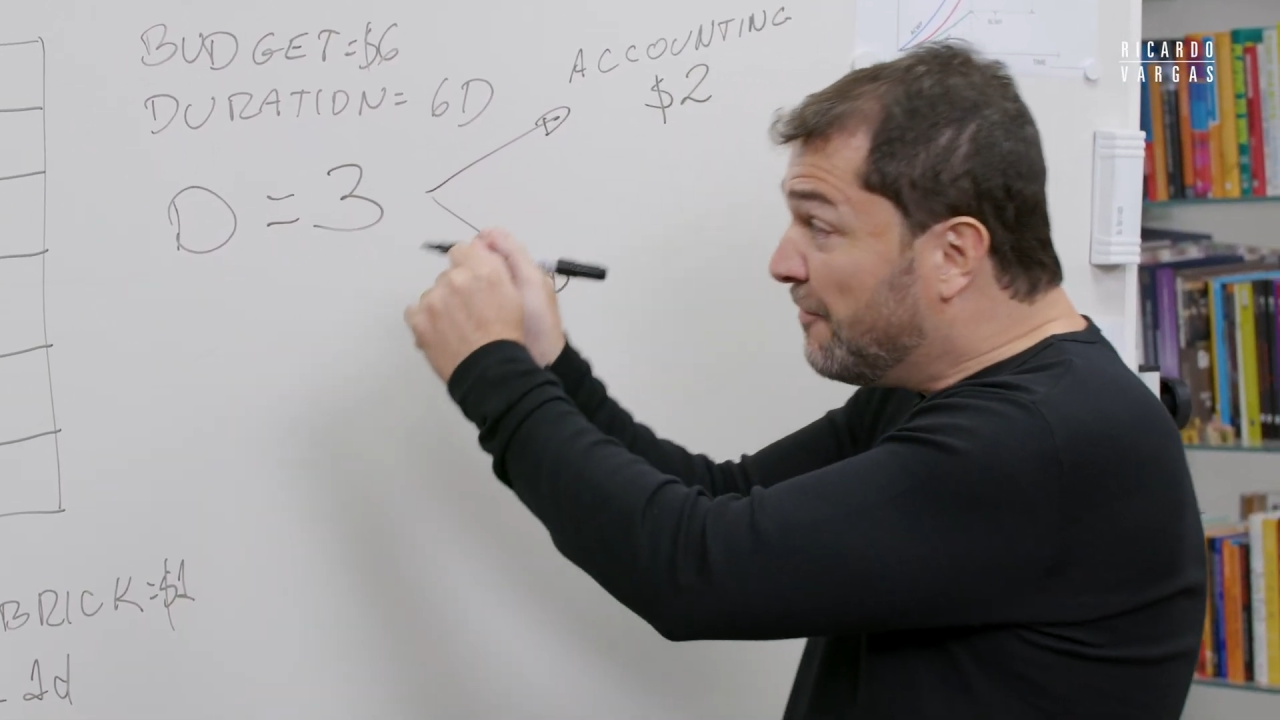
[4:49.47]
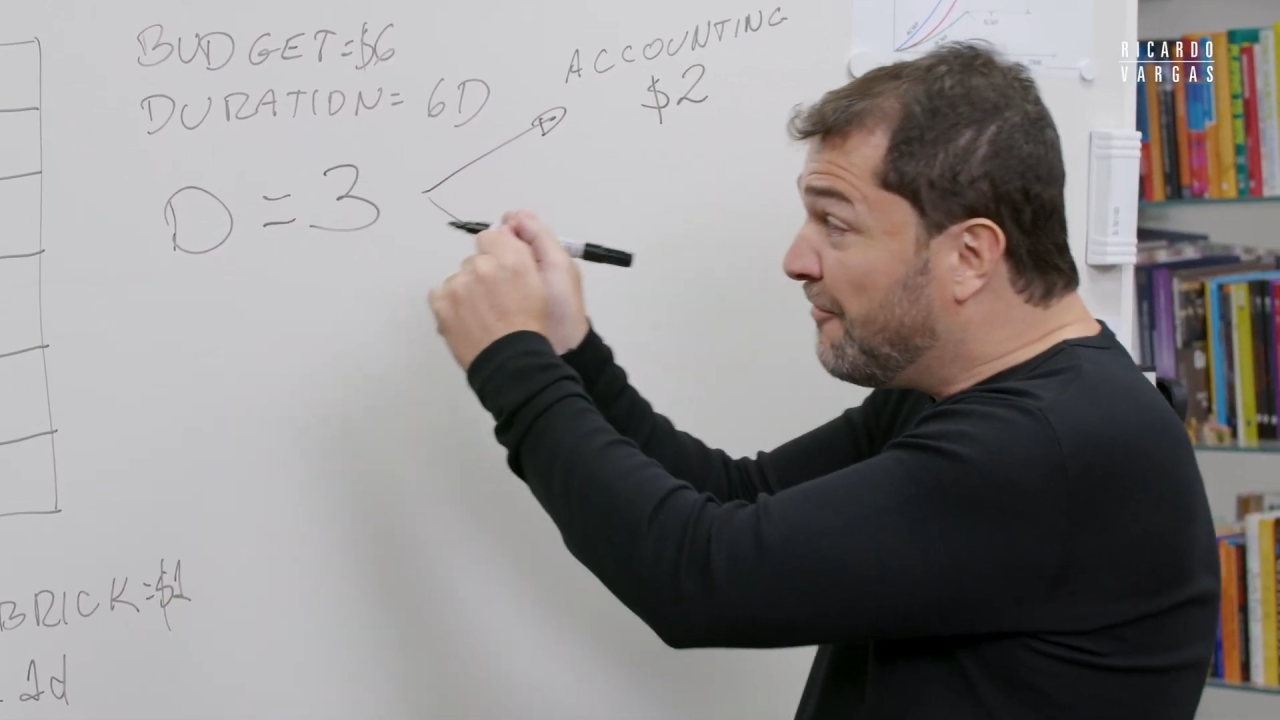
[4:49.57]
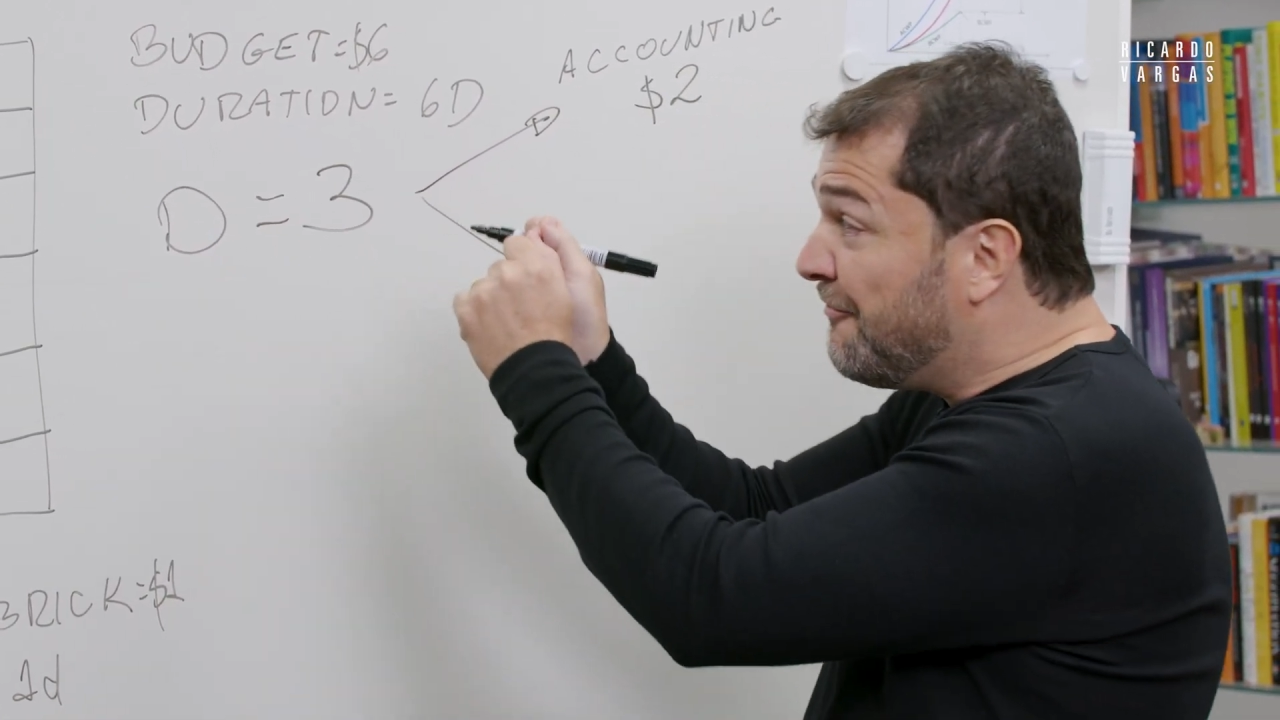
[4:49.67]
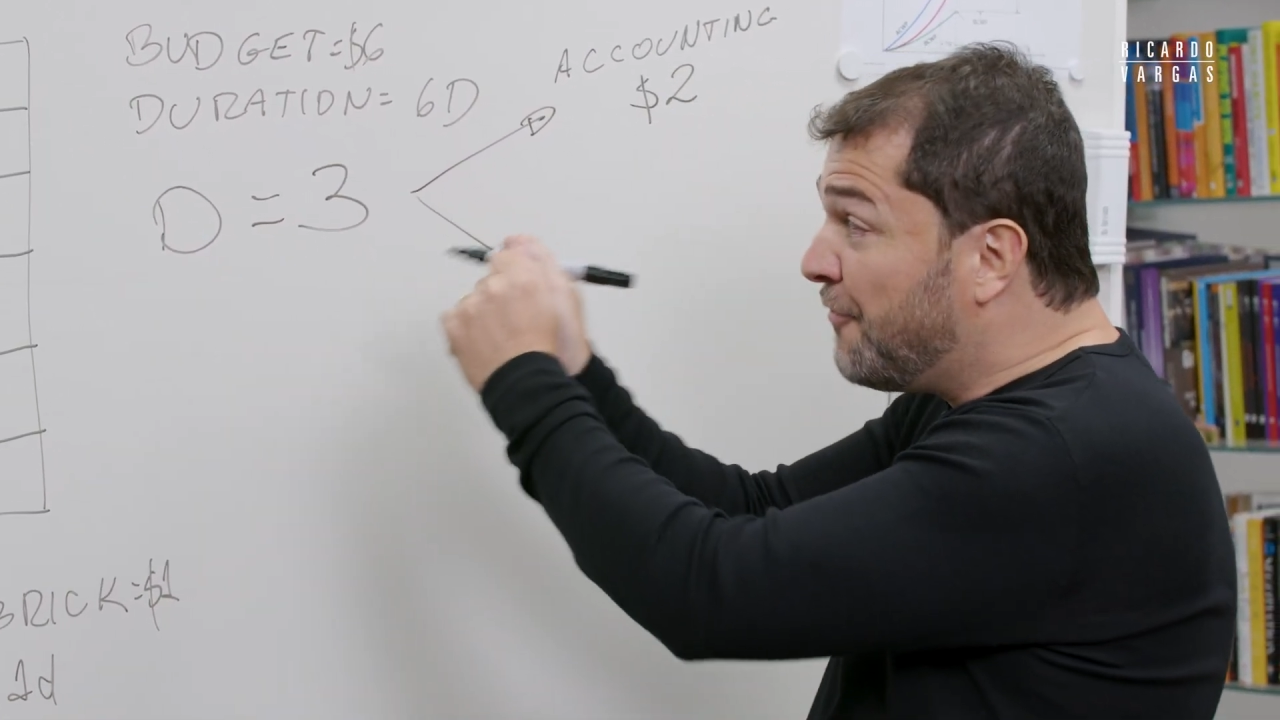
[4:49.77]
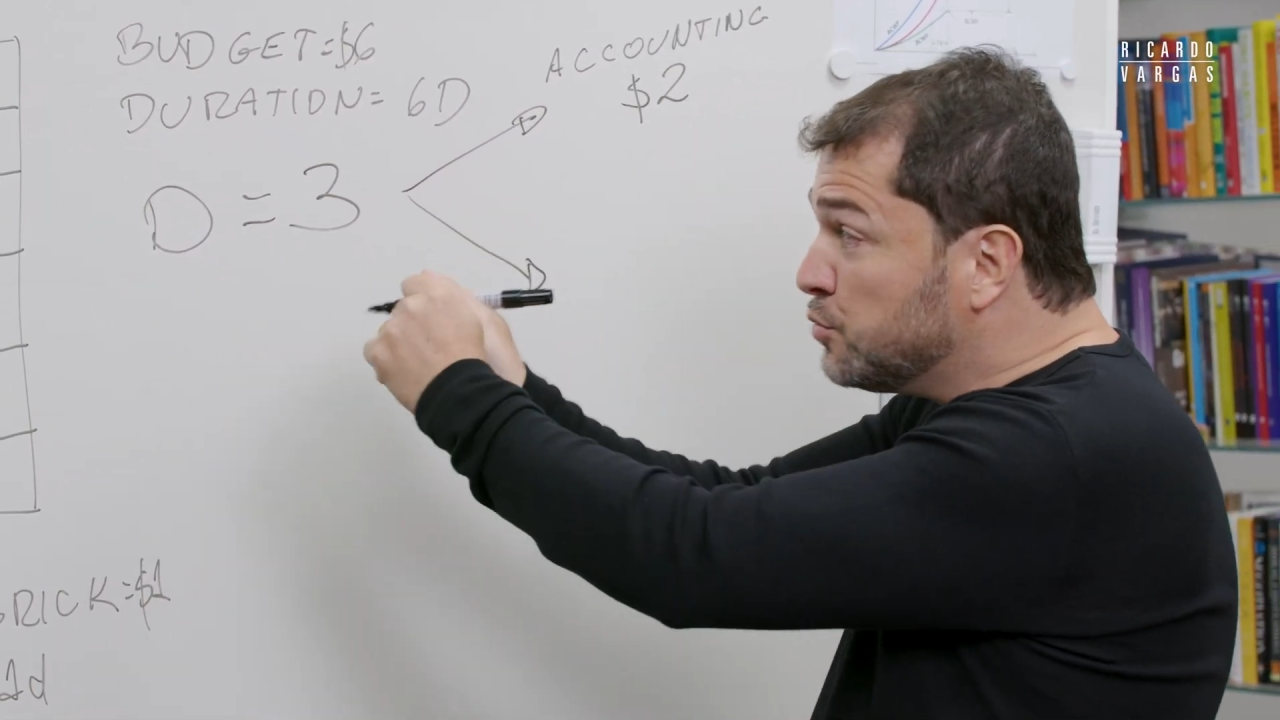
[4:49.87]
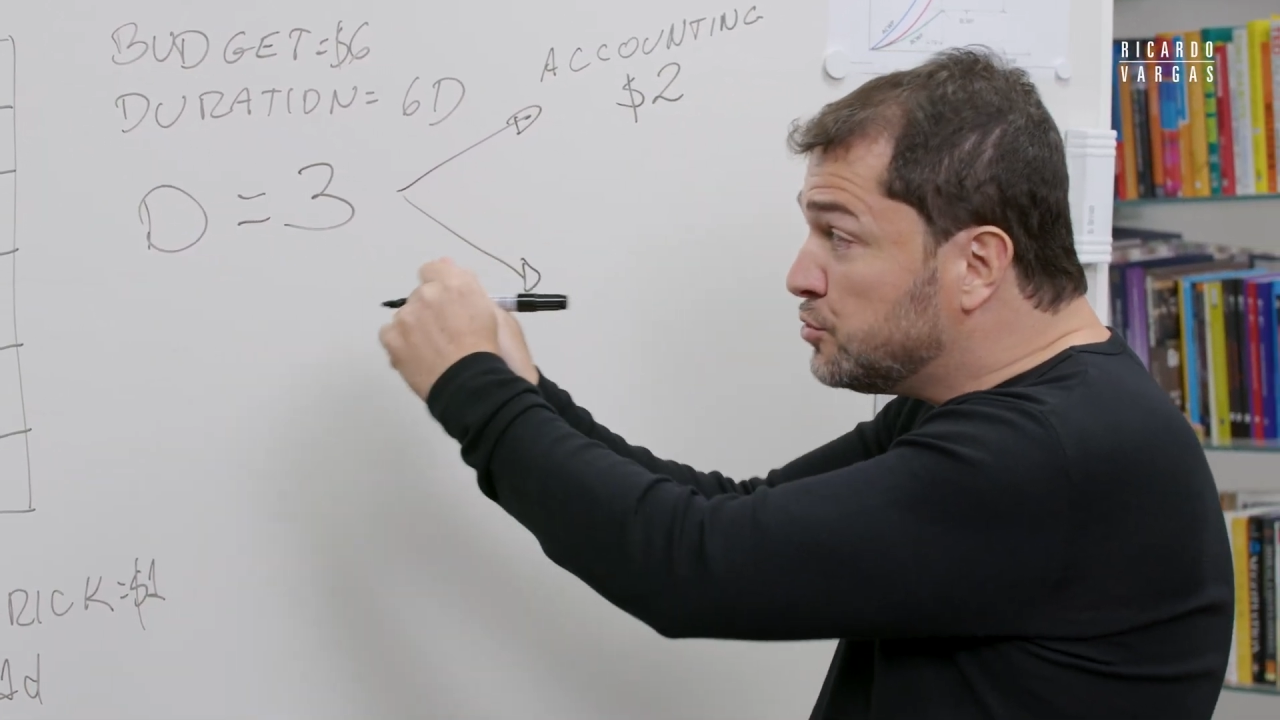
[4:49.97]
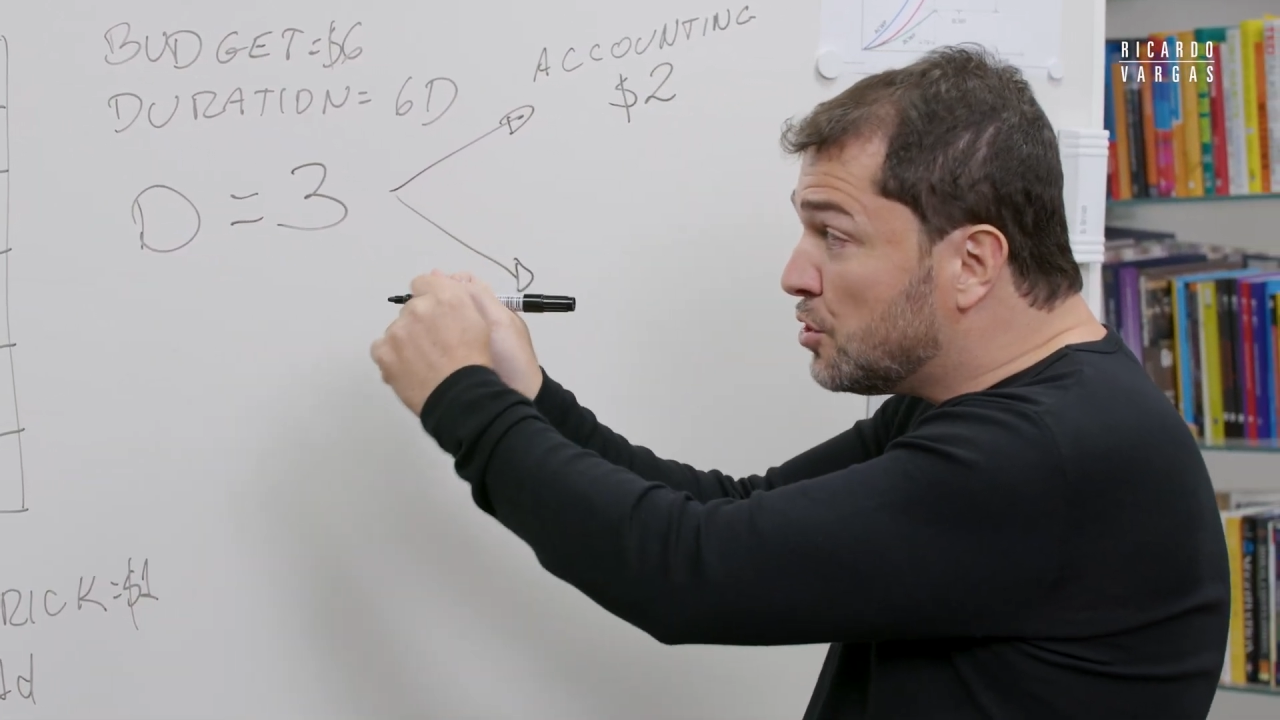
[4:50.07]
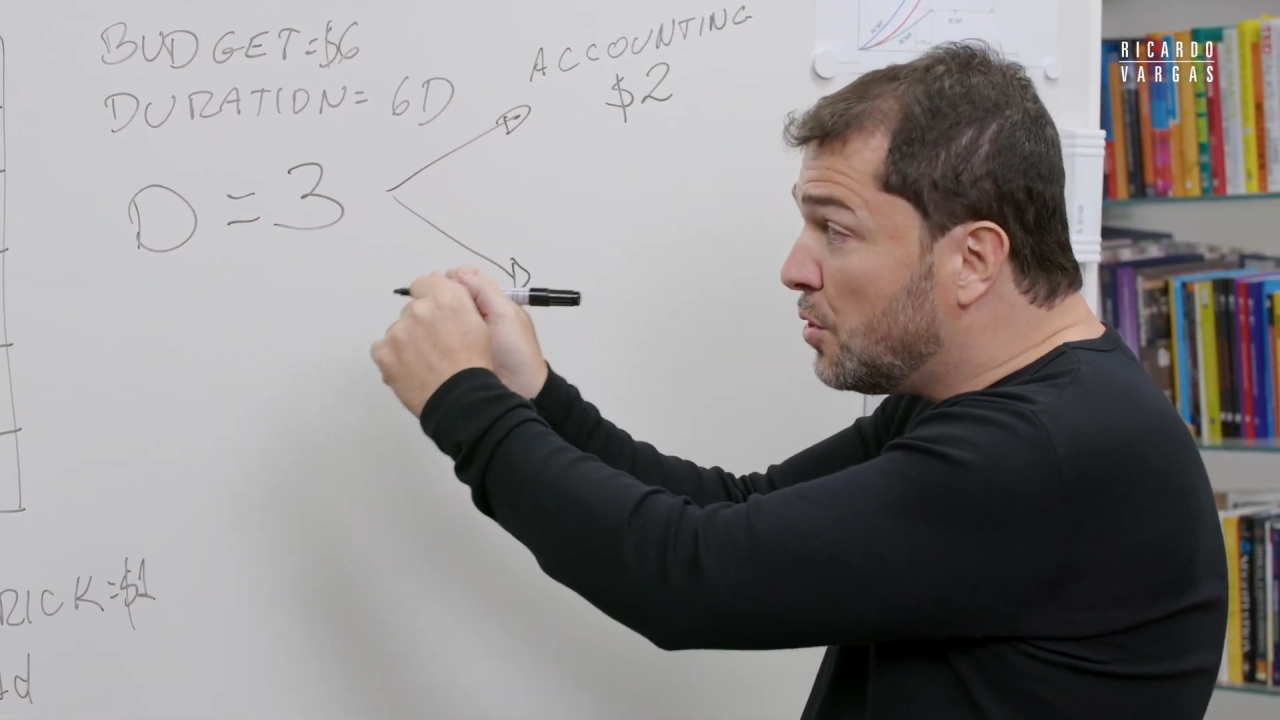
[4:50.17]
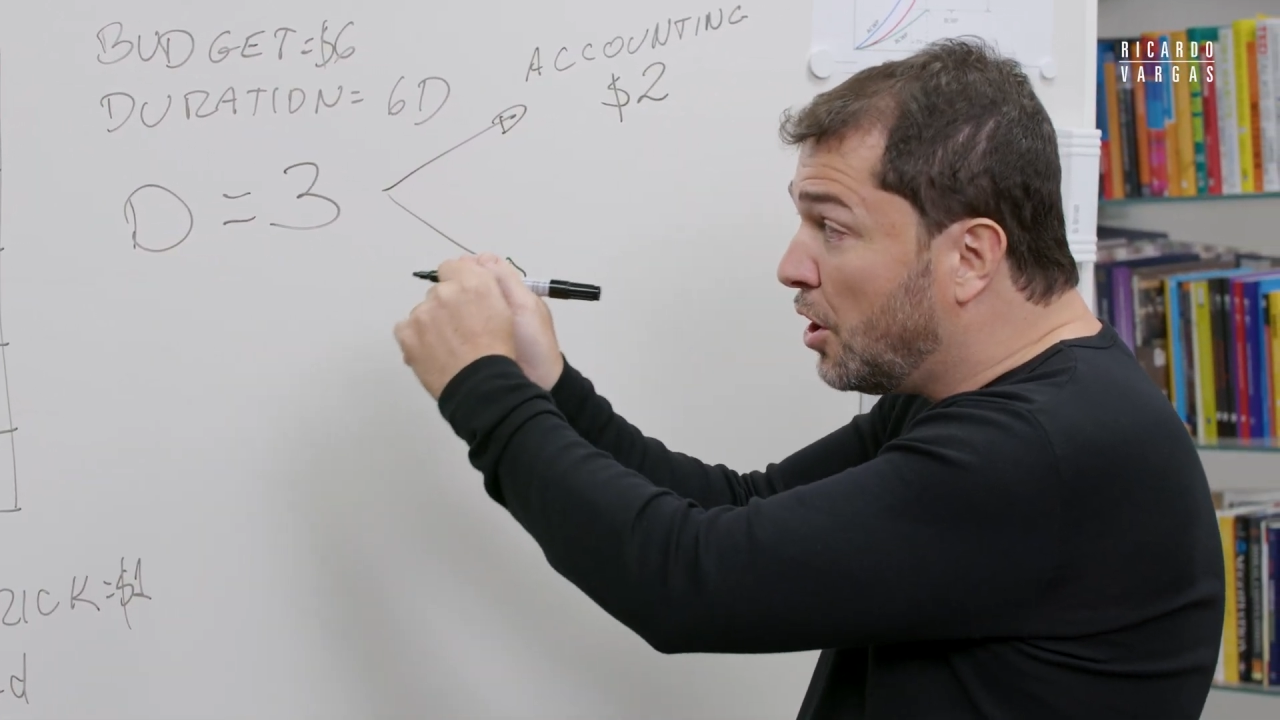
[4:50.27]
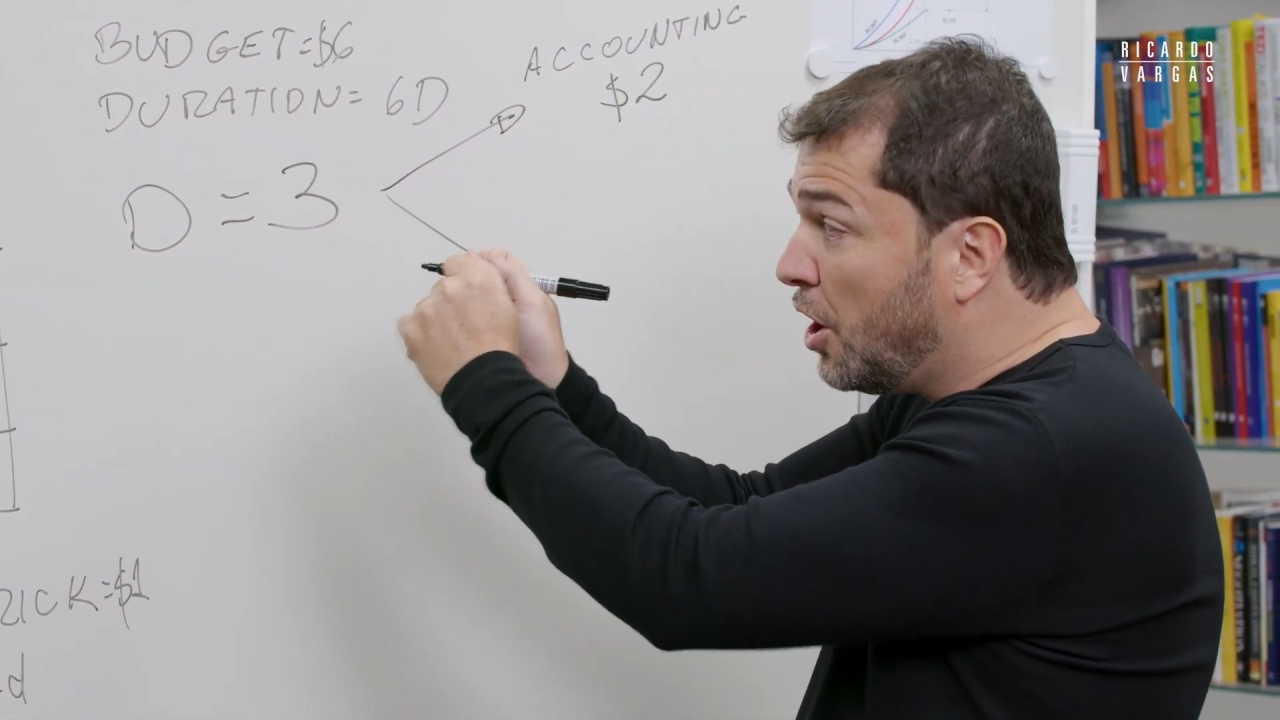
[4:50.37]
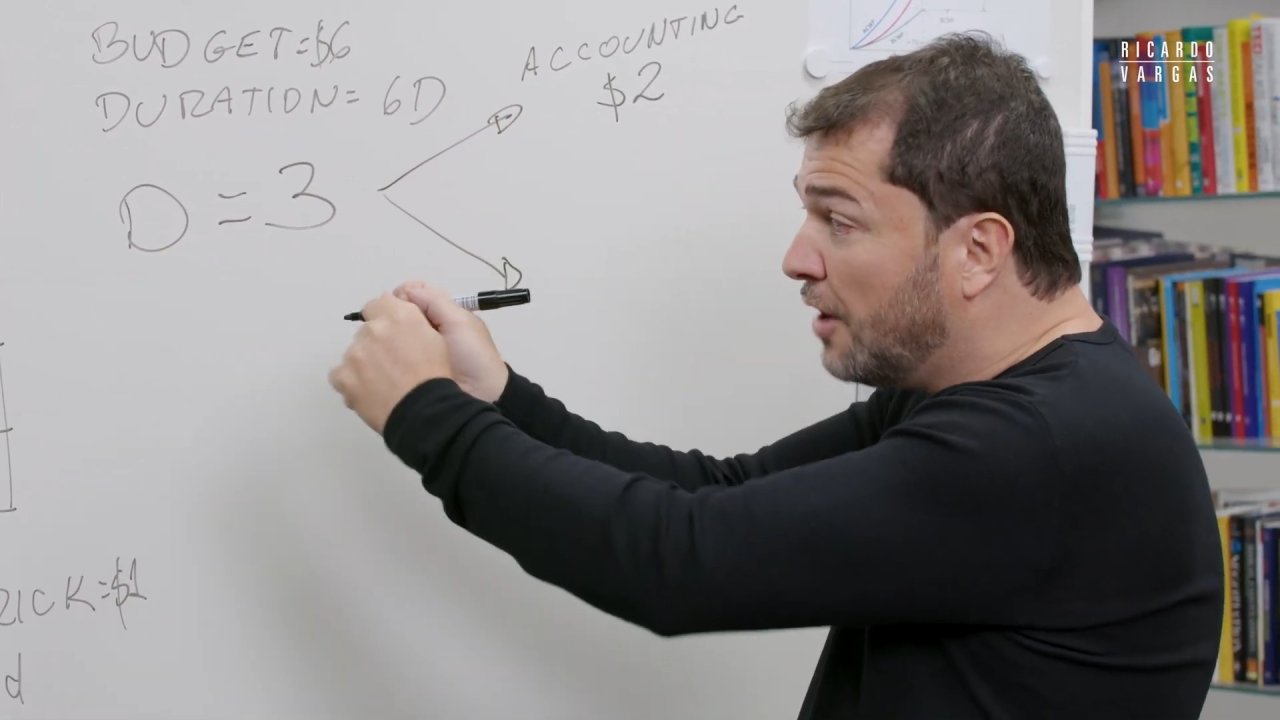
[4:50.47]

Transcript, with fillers: photo